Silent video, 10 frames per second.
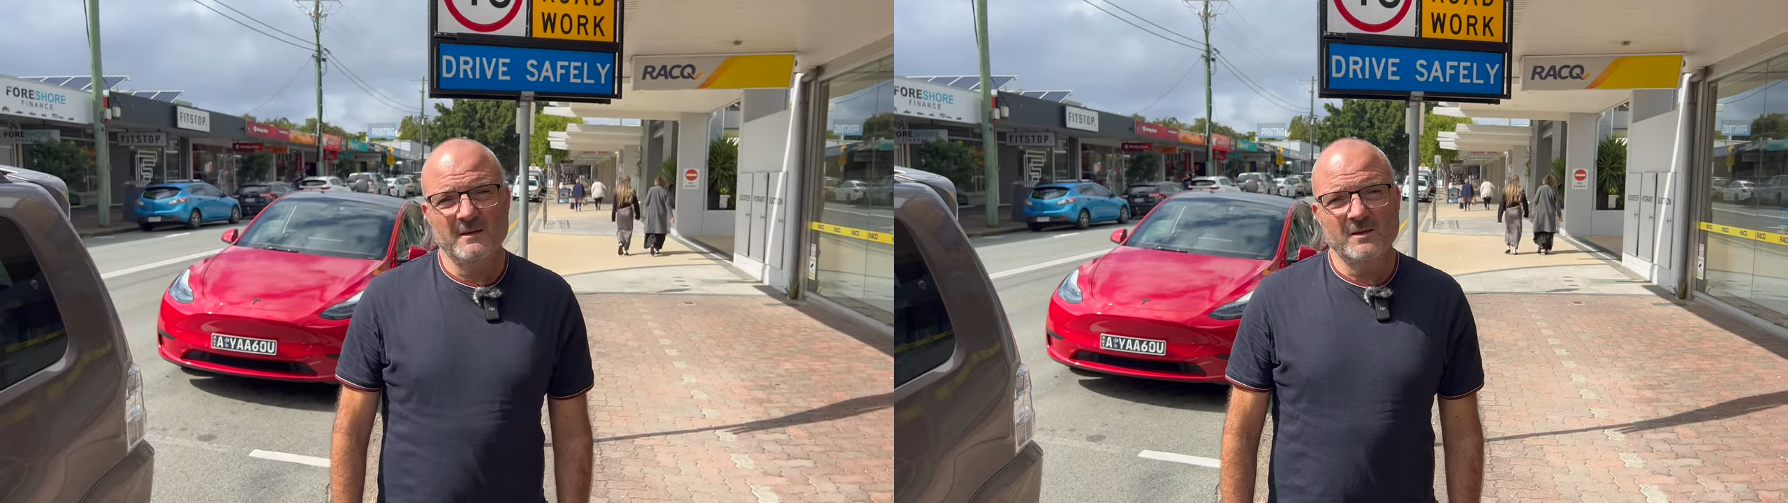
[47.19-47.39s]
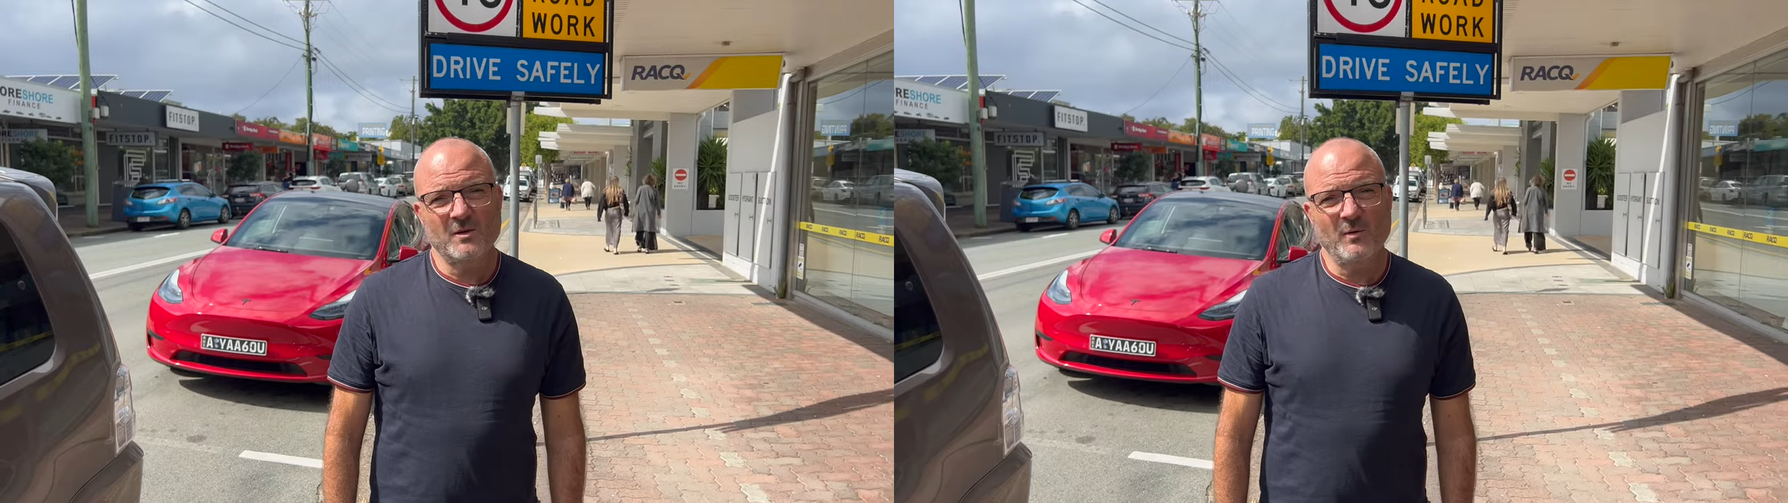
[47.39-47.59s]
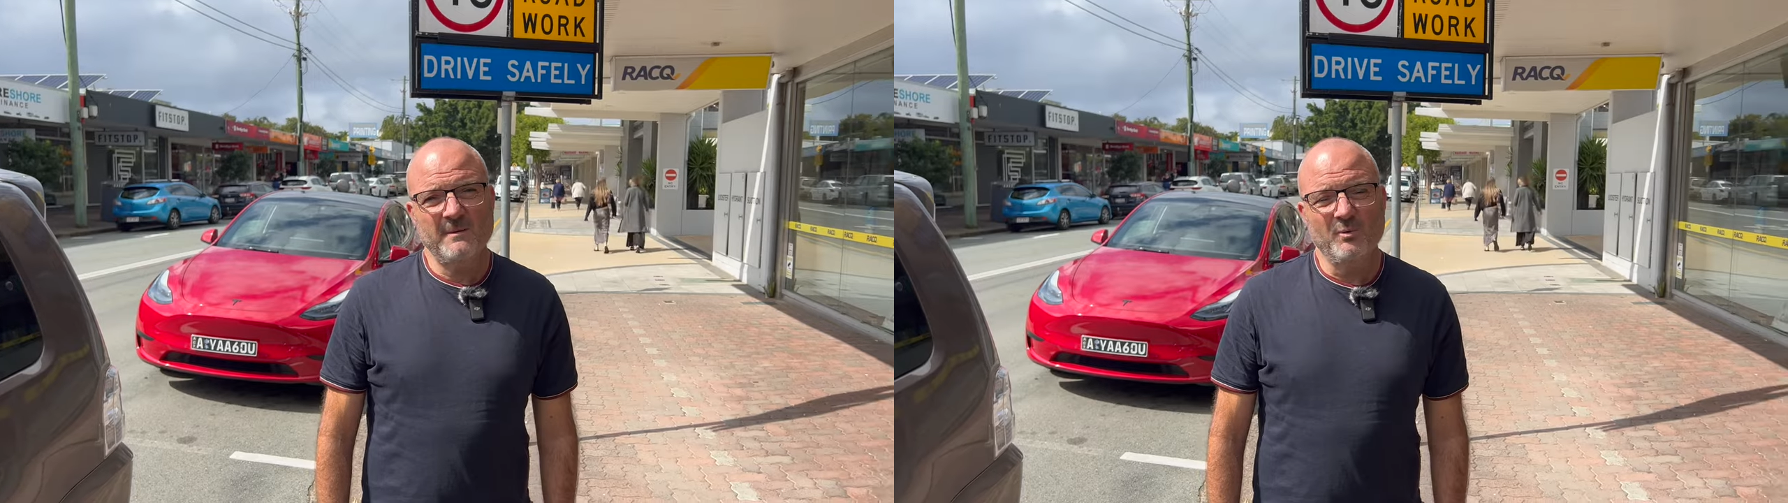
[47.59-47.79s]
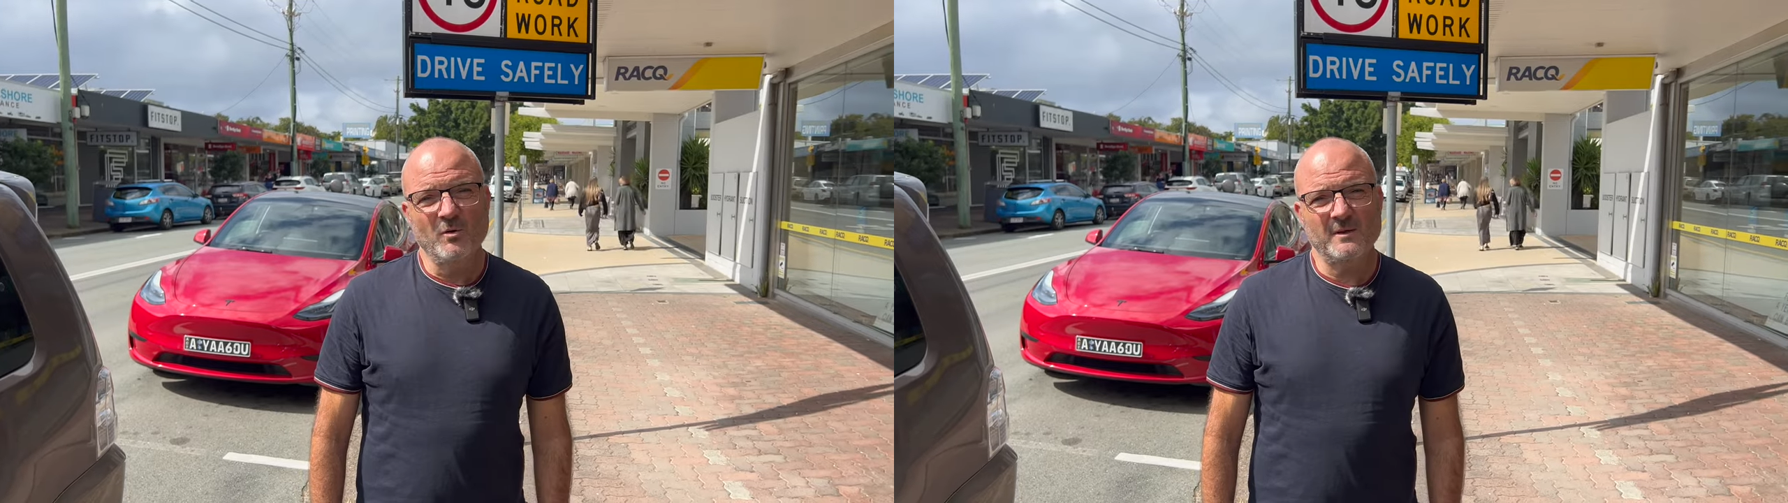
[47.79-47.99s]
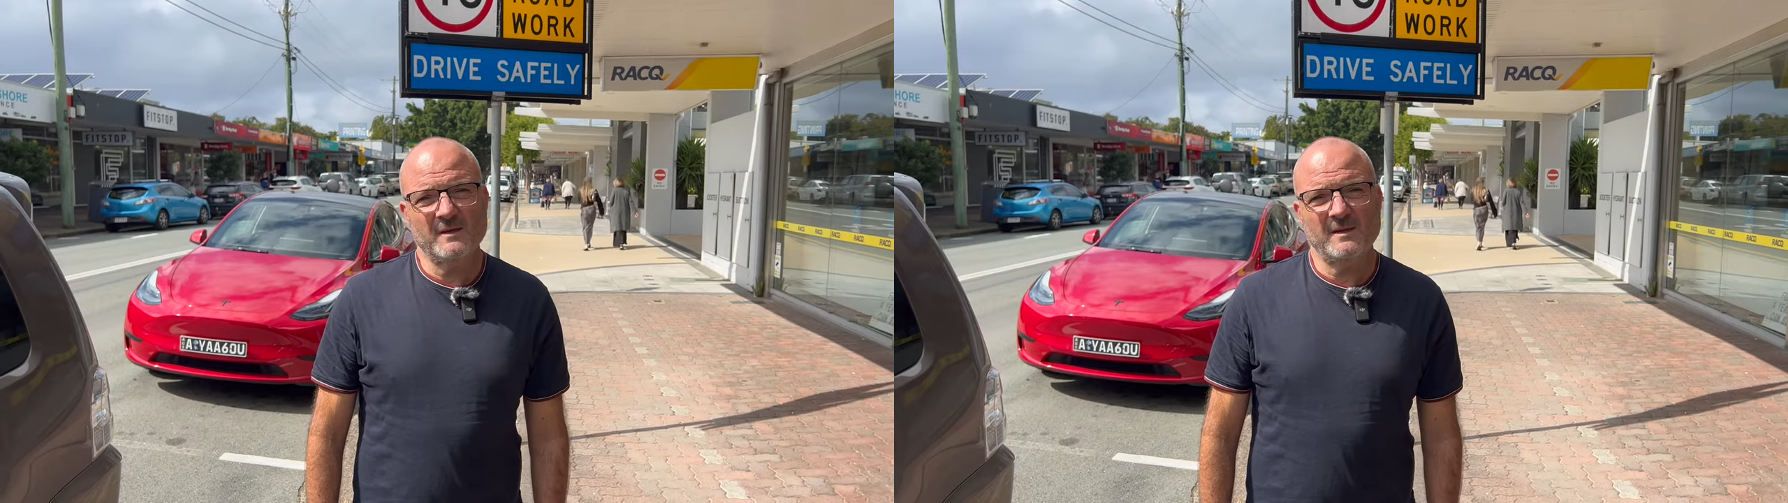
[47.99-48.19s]
So we
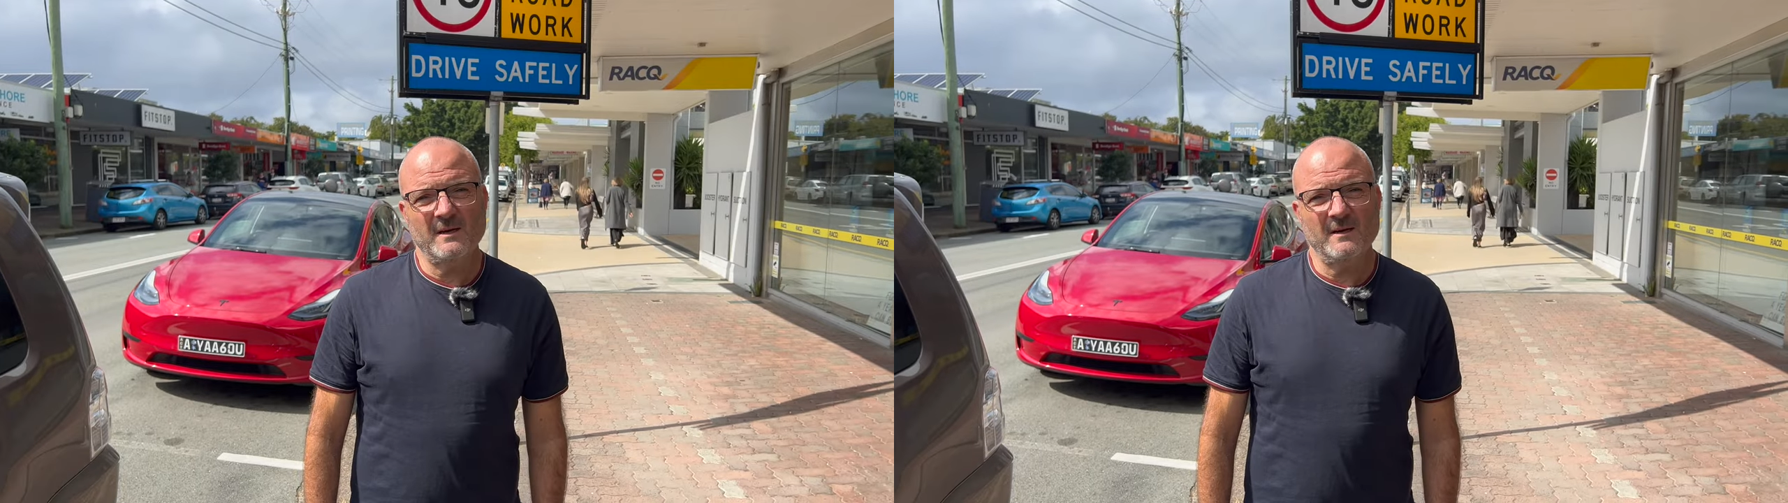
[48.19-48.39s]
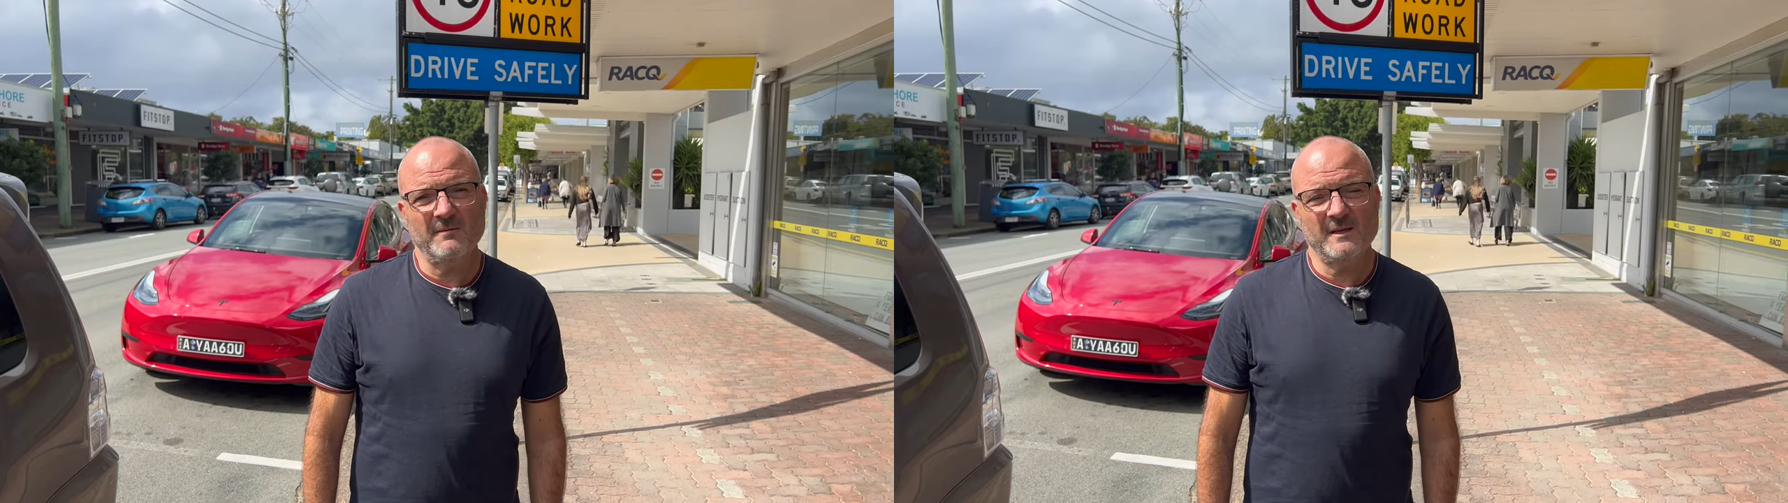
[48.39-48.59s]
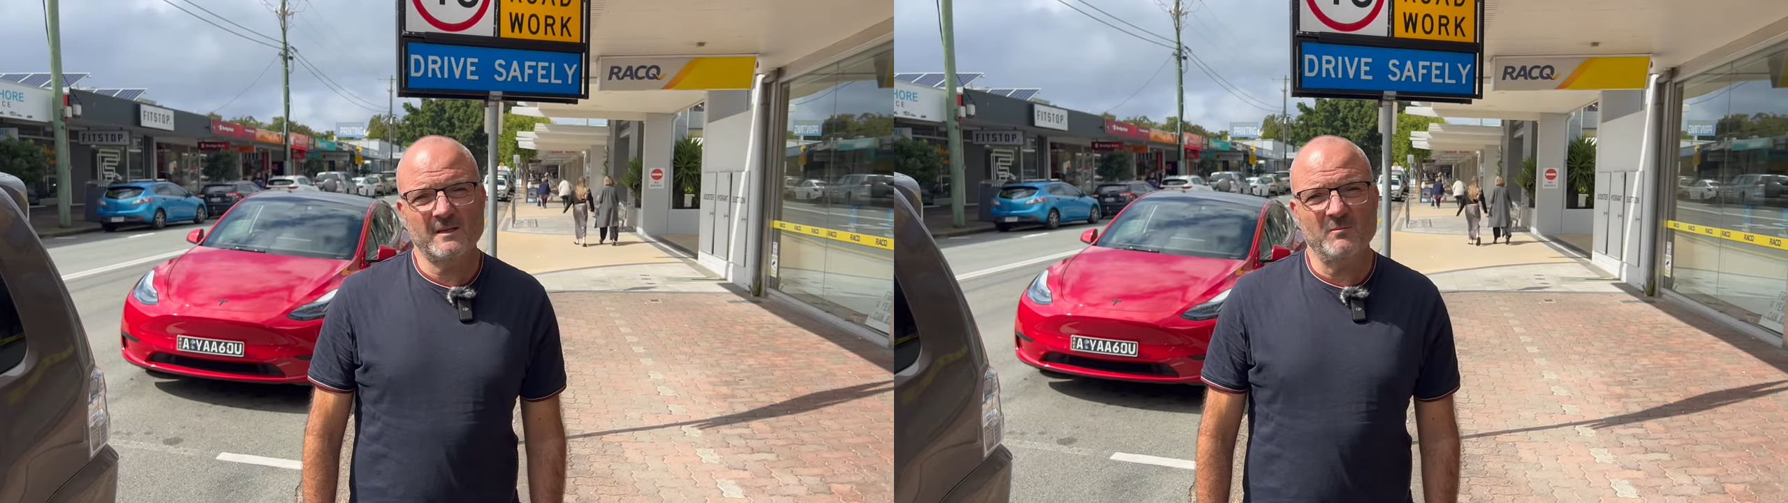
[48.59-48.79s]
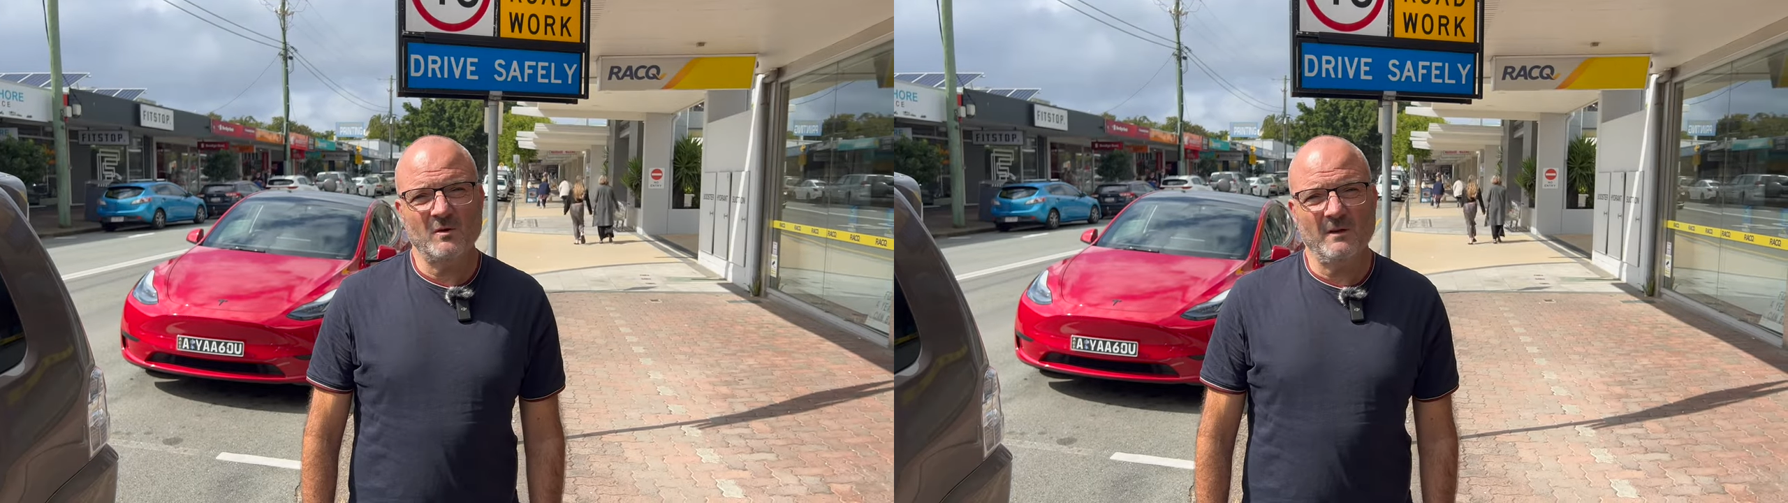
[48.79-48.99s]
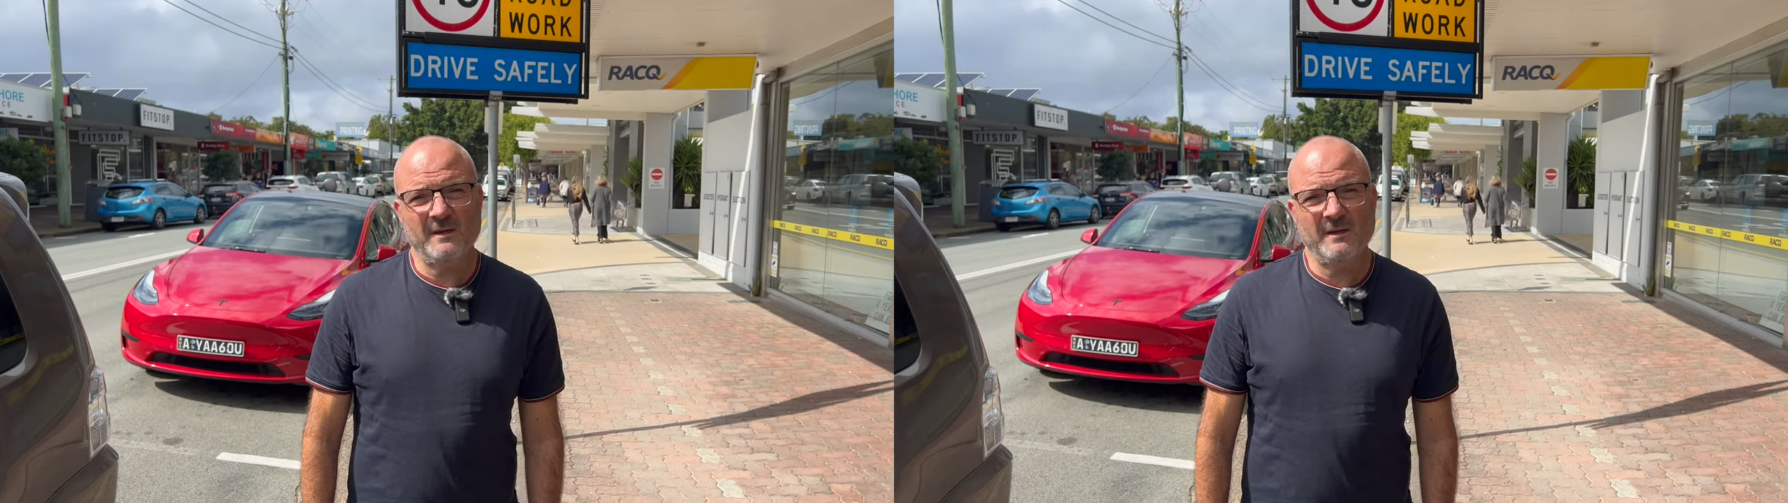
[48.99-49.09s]
bought this model